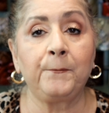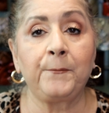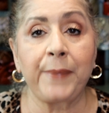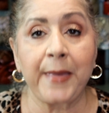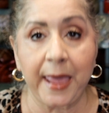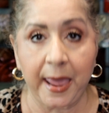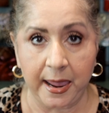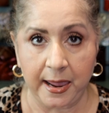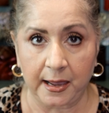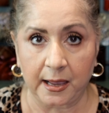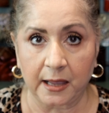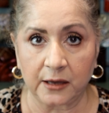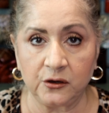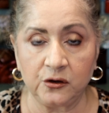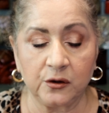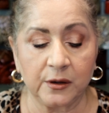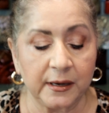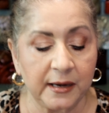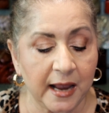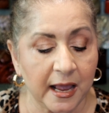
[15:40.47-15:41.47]
pink, and
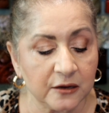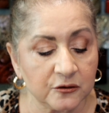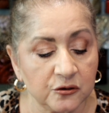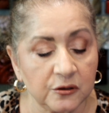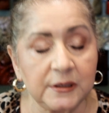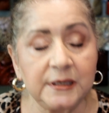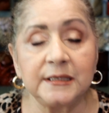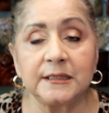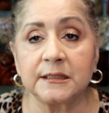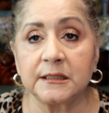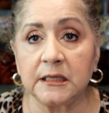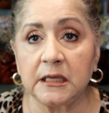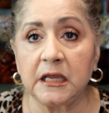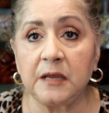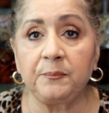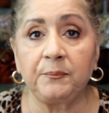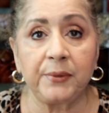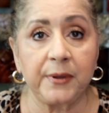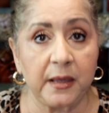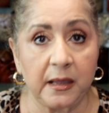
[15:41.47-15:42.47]
you can actually
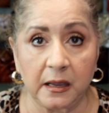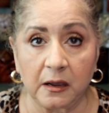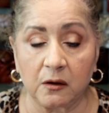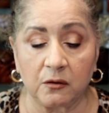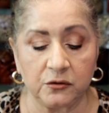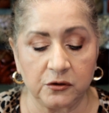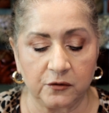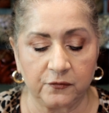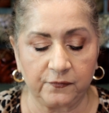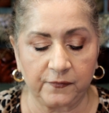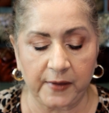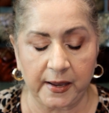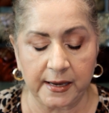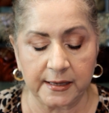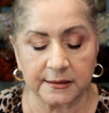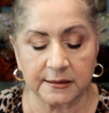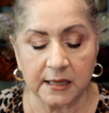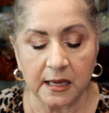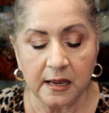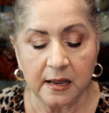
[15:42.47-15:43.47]
see pink on your
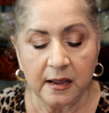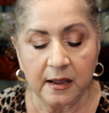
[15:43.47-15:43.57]
face.